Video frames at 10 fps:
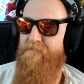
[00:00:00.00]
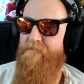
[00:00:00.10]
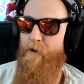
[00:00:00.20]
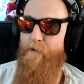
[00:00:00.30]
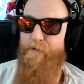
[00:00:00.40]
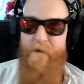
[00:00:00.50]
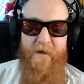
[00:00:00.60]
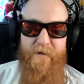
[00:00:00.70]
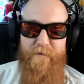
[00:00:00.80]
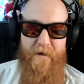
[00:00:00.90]
Don't
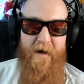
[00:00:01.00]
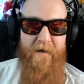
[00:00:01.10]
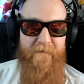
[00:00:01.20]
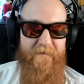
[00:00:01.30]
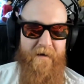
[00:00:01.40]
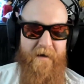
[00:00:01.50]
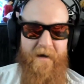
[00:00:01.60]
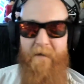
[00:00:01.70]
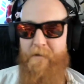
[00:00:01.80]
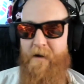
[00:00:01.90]
drink and drive.
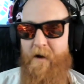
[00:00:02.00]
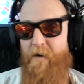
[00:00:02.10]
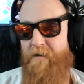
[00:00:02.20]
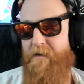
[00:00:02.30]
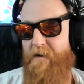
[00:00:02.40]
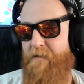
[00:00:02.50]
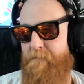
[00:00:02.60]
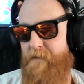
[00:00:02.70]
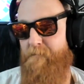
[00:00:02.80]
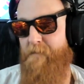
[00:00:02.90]
I, will be Eric. Yeah,
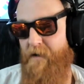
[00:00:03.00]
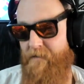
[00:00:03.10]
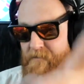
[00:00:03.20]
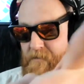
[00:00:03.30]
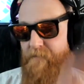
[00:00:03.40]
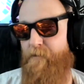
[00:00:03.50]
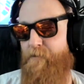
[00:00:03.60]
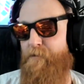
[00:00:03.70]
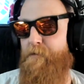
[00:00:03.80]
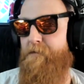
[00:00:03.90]
that bad stuff.
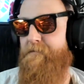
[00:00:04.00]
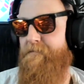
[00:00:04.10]
Don't do it.